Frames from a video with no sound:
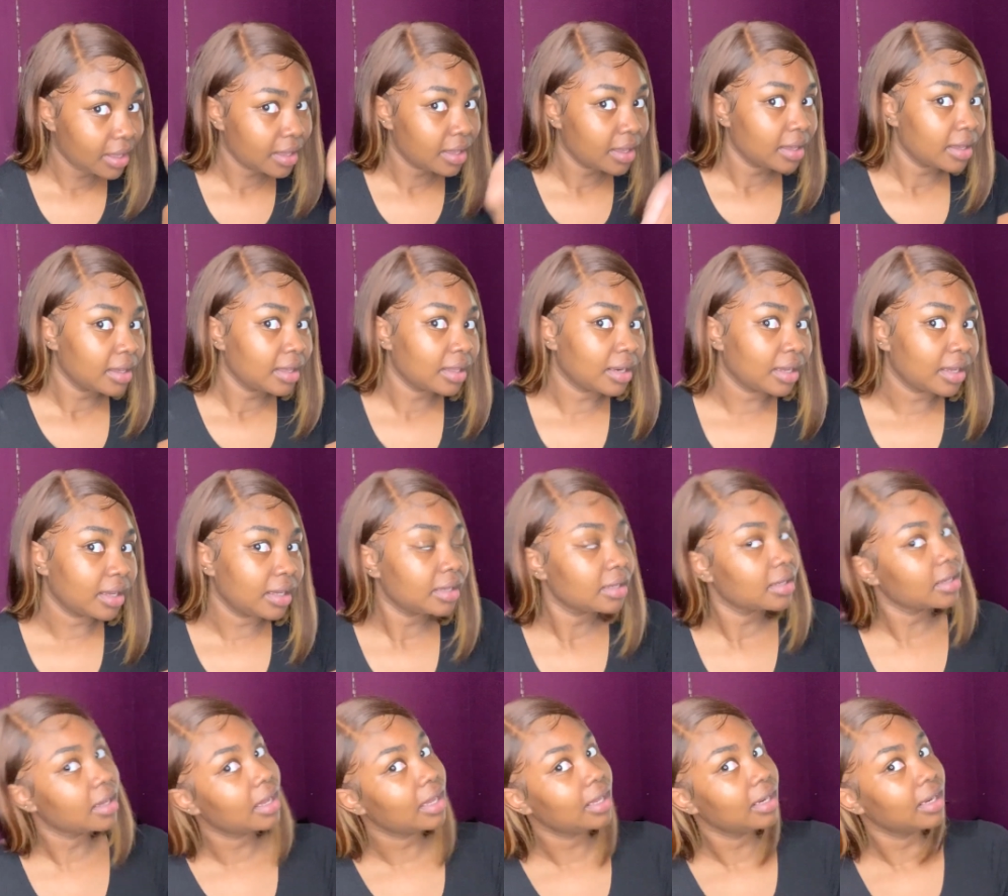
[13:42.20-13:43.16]
Like I
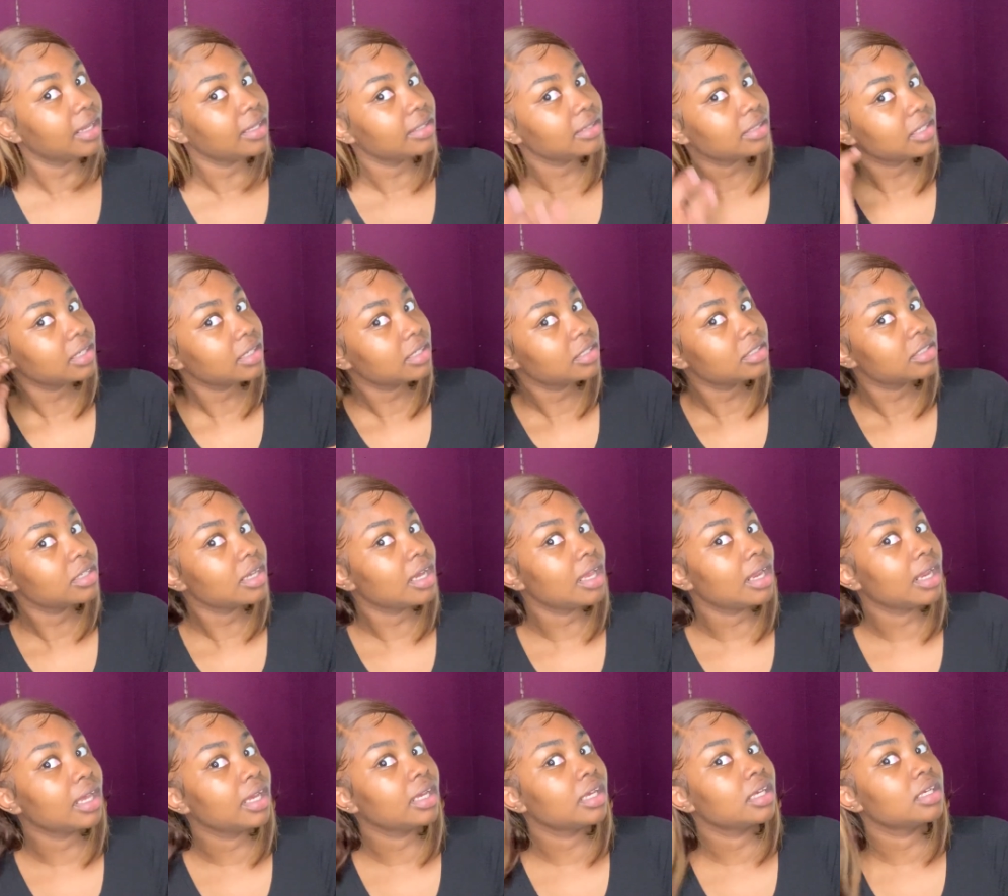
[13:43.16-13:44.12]
liked it. I like
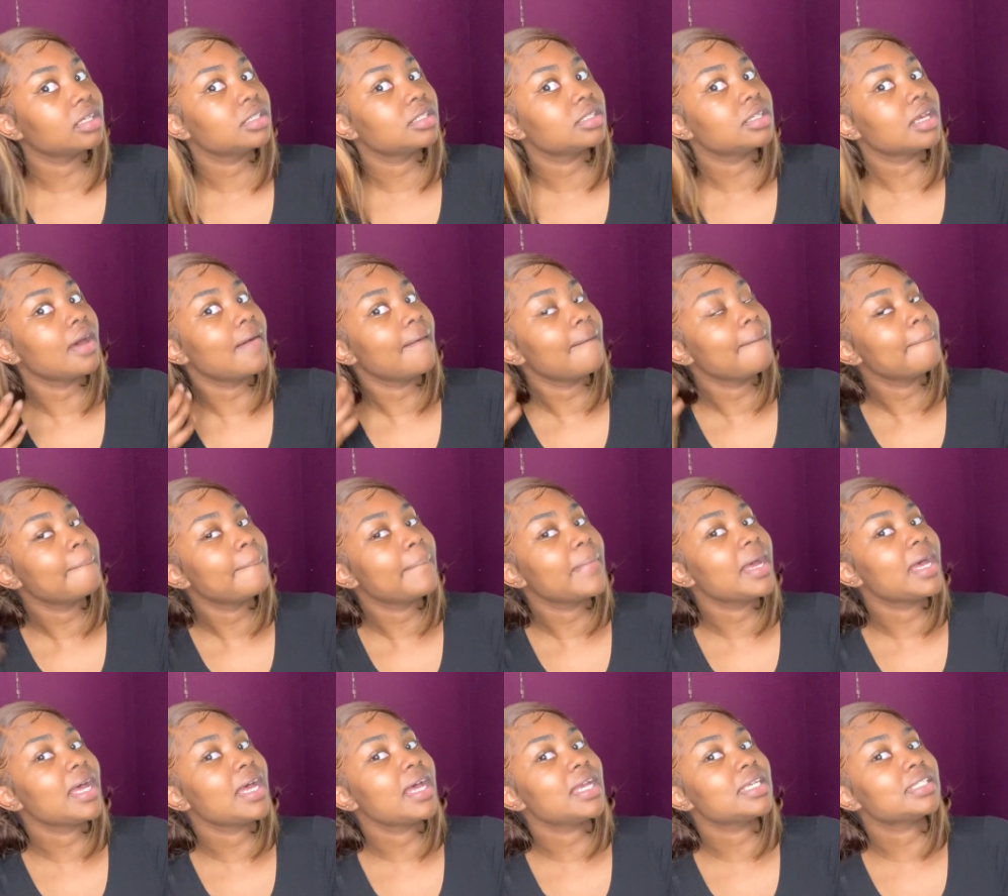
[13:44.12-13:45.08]
it so
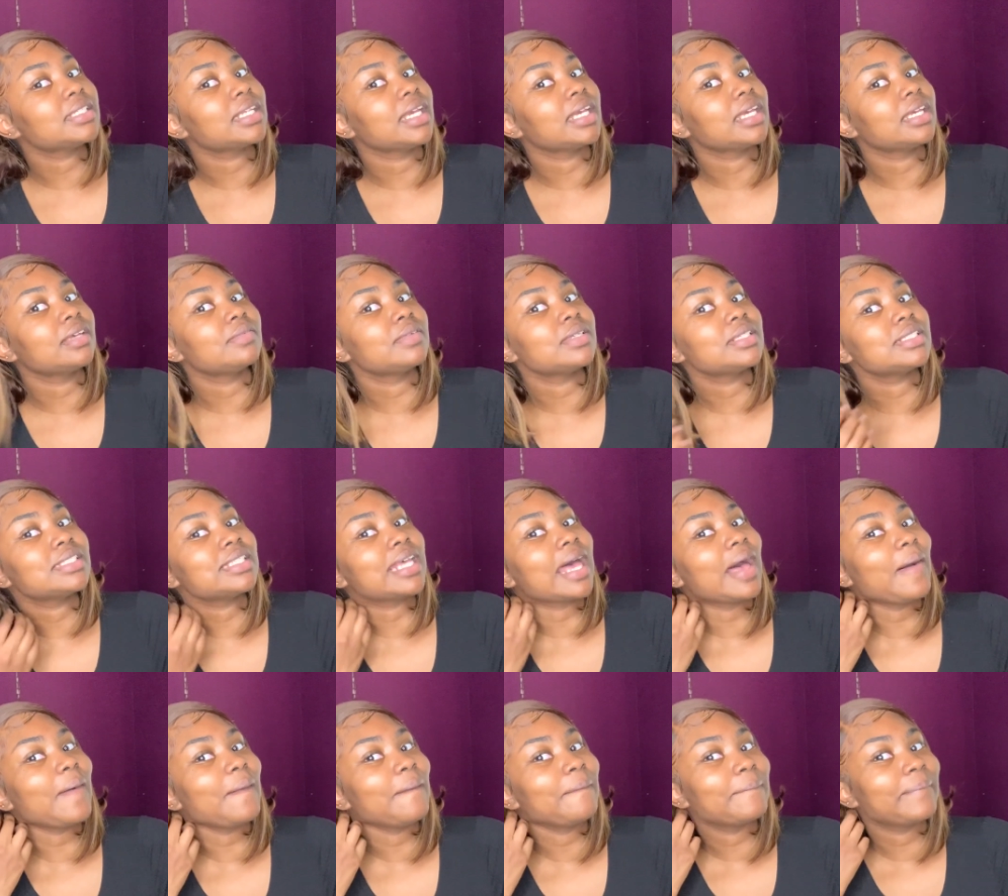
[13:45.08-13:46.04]
much. Like it was
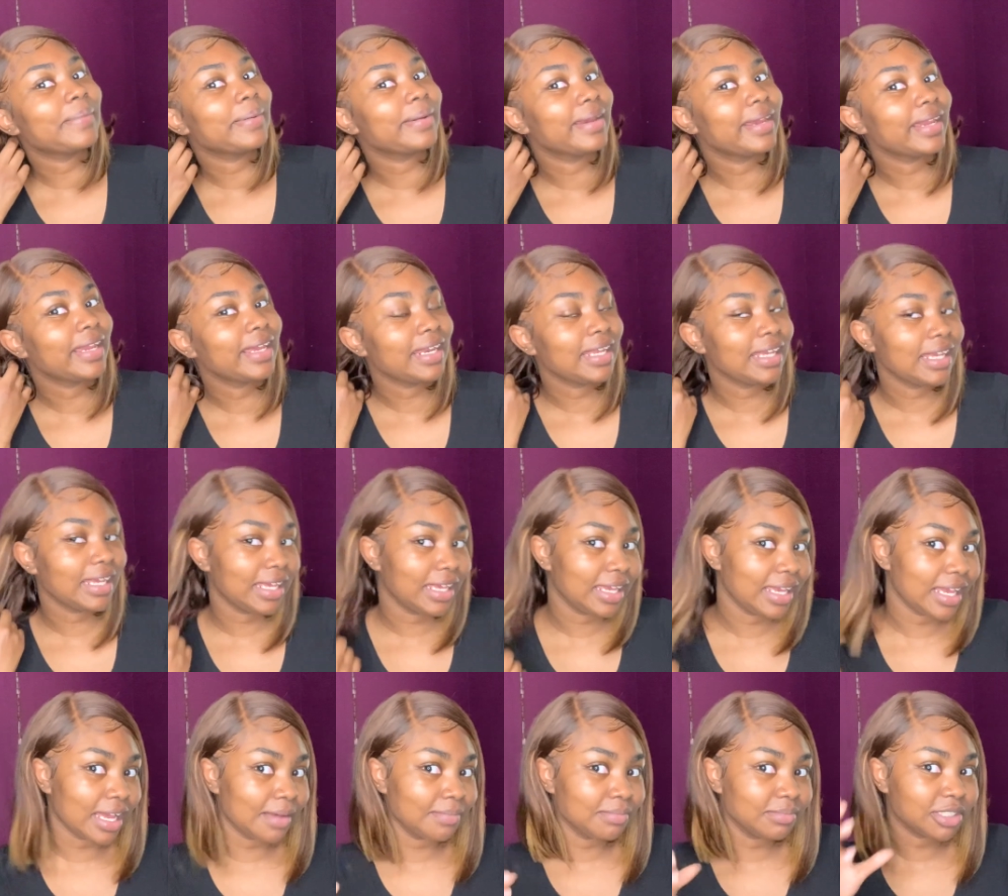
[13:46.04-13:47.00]
so pretty.
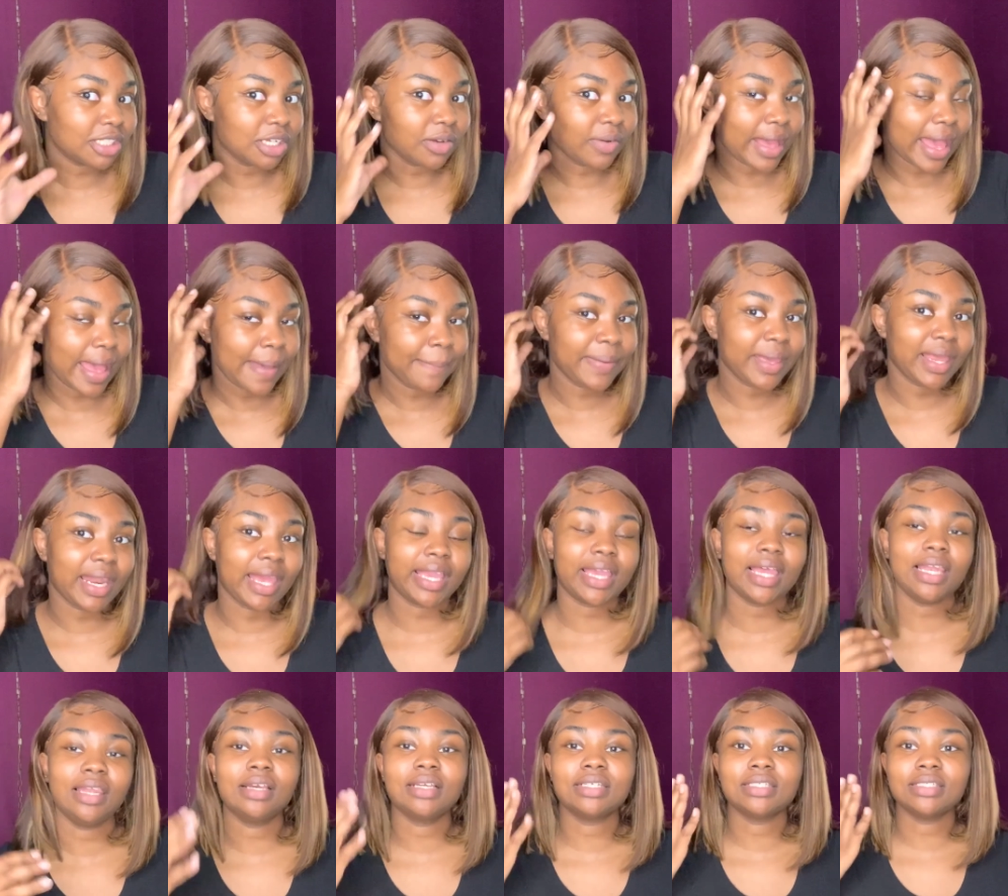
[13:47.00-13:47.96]
I'm so happy. Like it
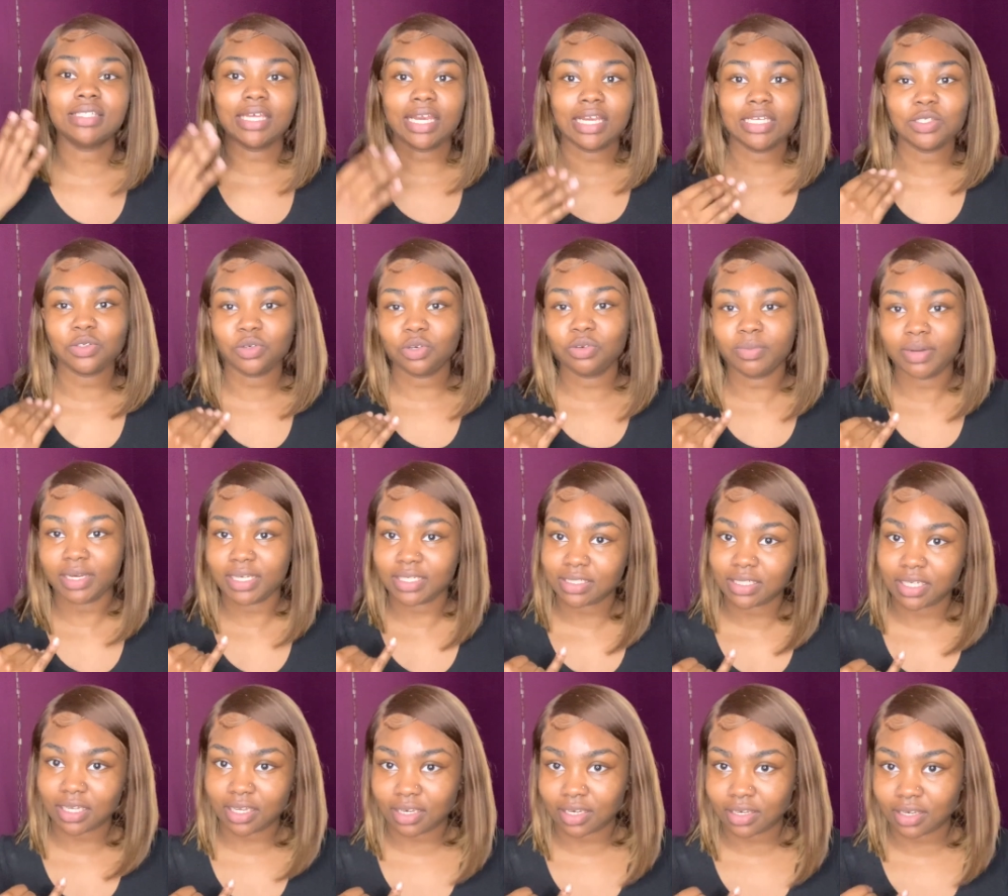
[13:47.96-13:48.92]
looks nice on my
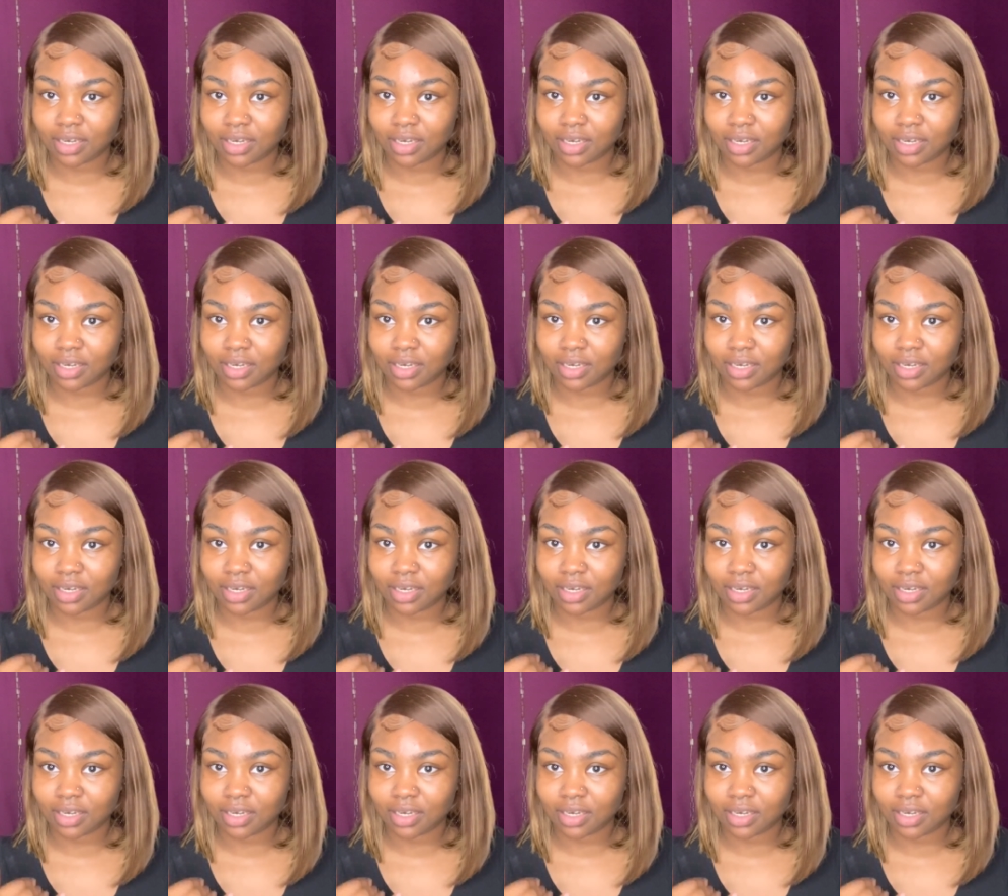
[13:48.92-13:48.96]
skin.